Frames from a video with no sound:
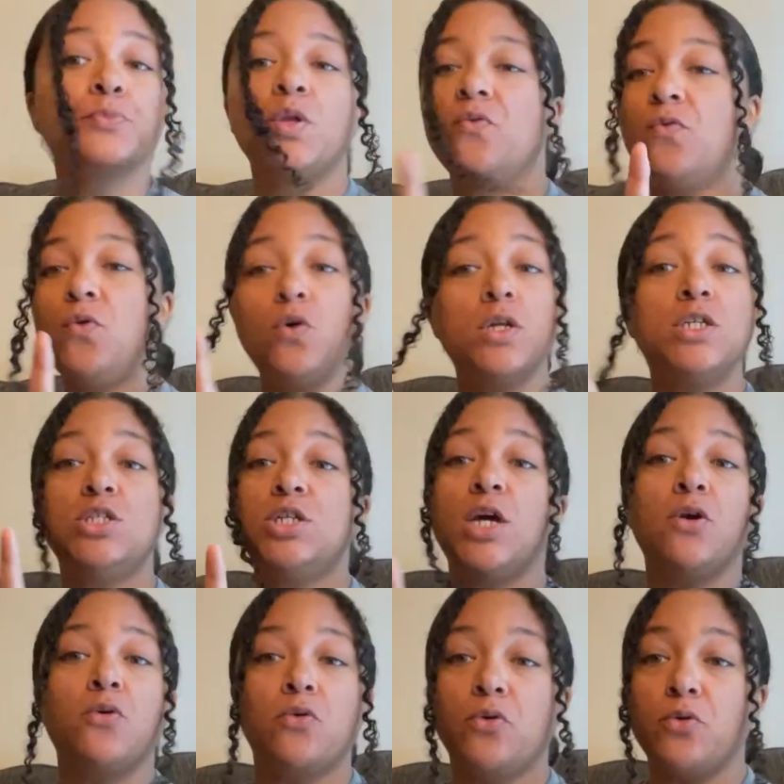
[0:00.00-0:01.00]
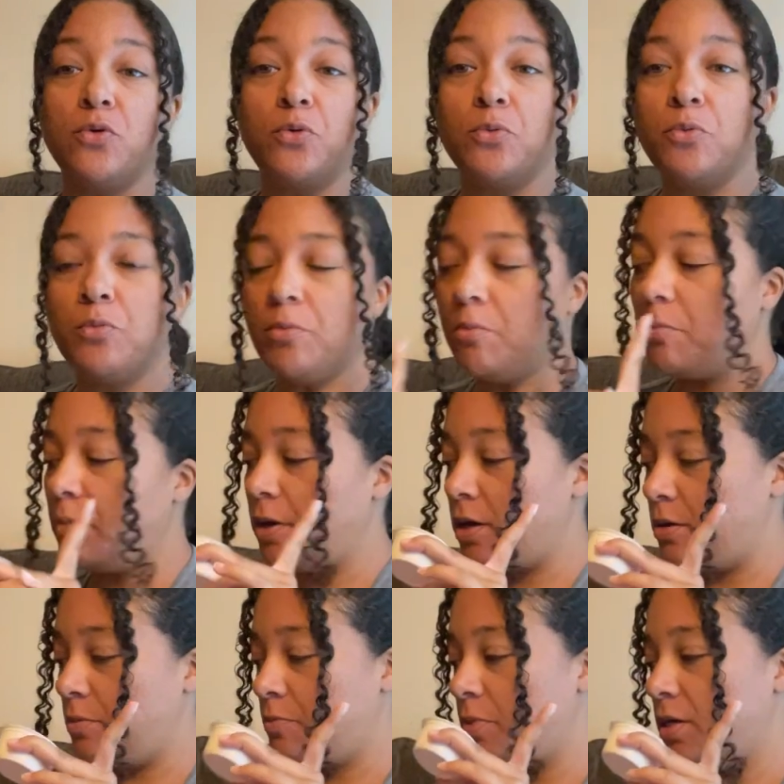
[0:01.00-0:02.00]
Food in general, but
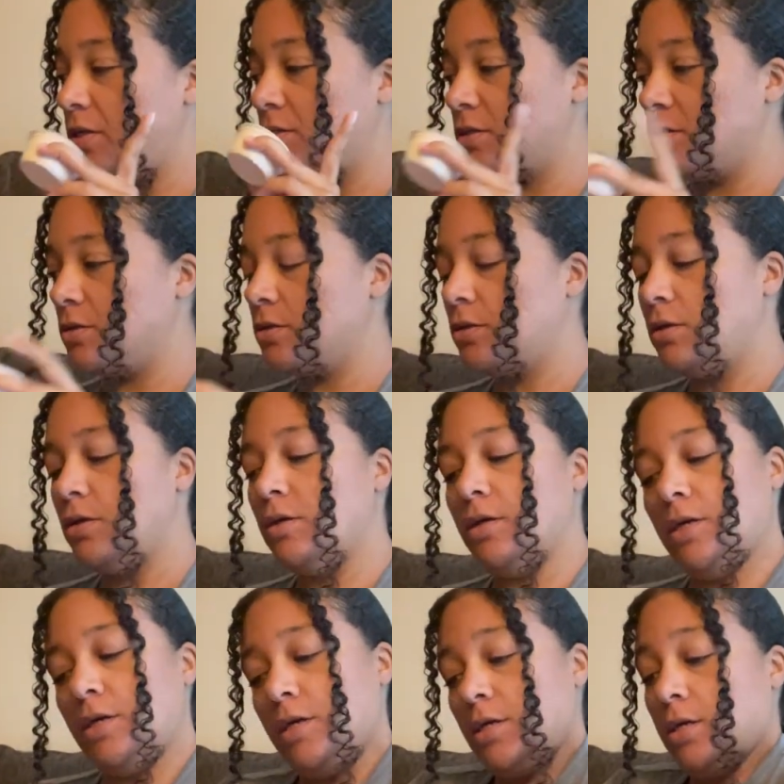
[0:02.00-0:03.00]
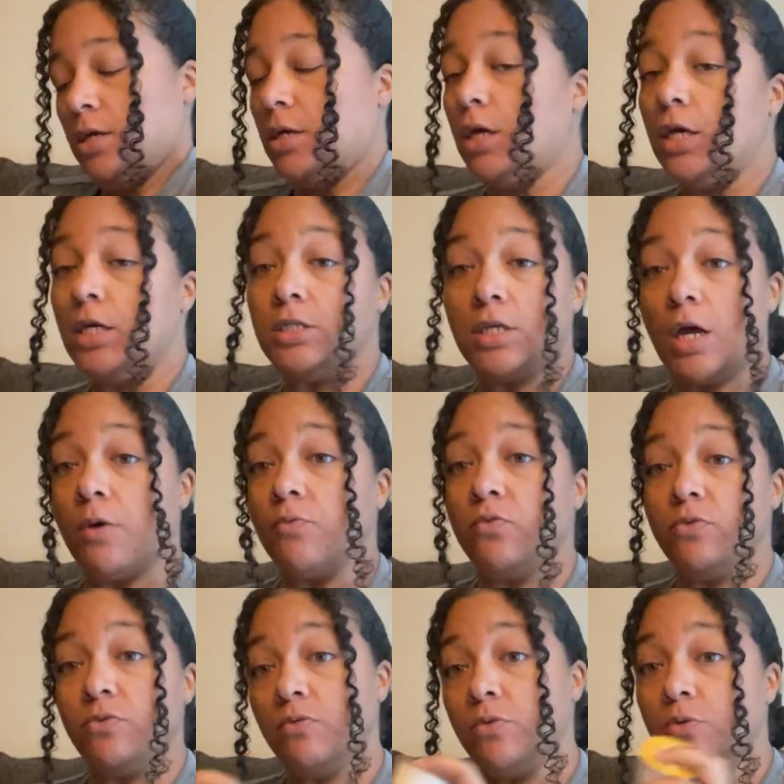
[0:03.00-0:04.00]
pizza is a
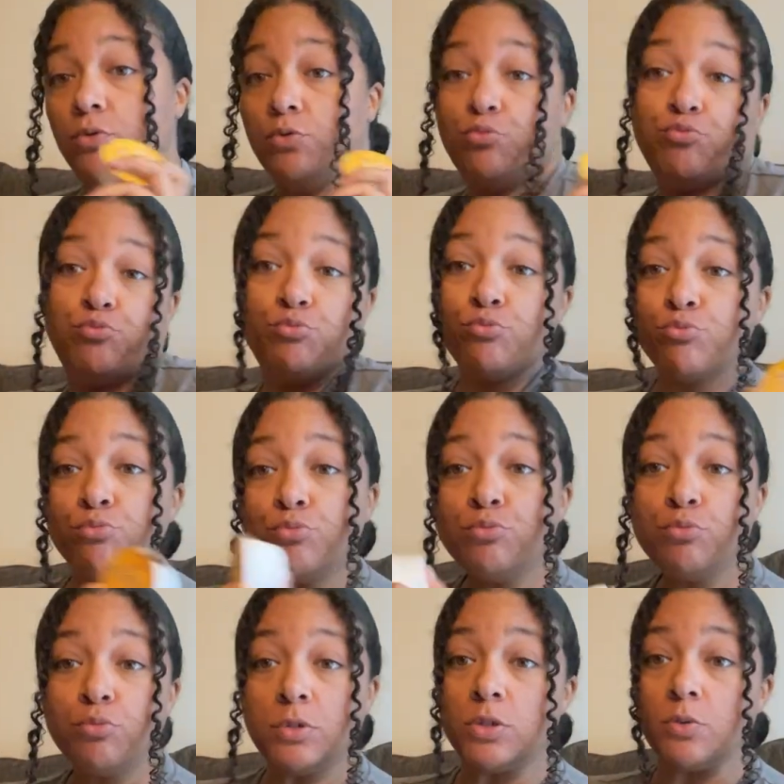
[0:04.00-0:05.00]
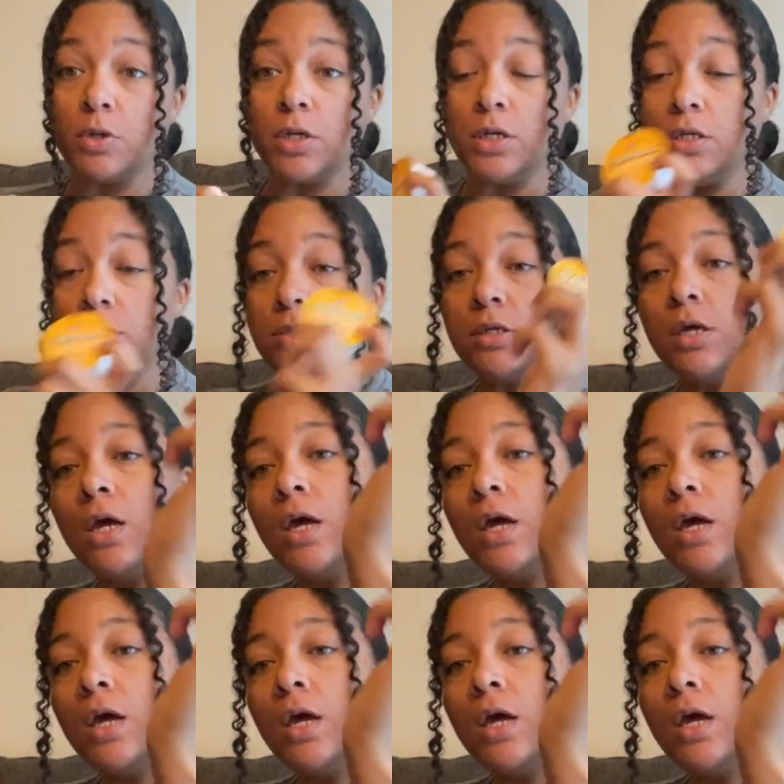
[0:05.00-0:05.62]
comfort food, is what it is.